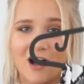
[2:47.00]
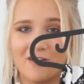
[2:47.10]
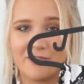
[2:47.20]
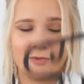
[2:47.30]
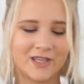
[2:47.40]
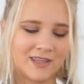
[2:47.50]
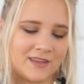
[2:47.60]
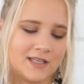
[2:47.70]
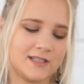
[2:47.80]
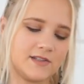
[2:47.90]
off with
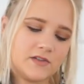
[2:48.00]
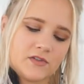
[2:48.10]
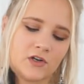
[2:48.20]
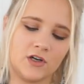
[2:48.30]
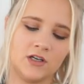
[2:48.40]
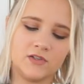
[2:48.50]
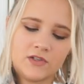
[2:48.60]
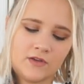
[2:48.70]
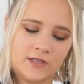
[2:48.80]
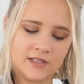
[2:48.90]
this skirt.
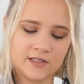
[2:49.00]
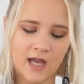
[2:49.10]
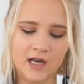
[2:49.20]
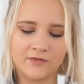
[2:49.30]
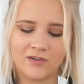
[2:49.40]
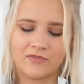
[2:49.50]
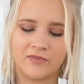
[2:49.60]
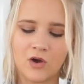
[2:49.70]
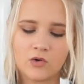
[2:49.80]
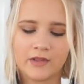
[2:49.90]
So this is kind of a
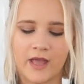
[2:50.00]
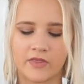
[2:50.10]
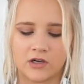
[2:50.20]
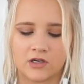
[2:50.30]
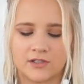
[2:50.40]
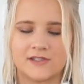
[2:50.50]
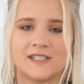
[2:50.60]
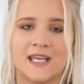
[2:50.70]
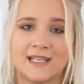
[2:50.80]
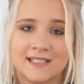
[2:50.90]
faux leather
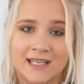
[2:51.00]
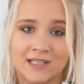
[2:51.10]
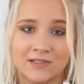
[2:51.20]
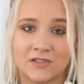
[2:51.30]
snakeskin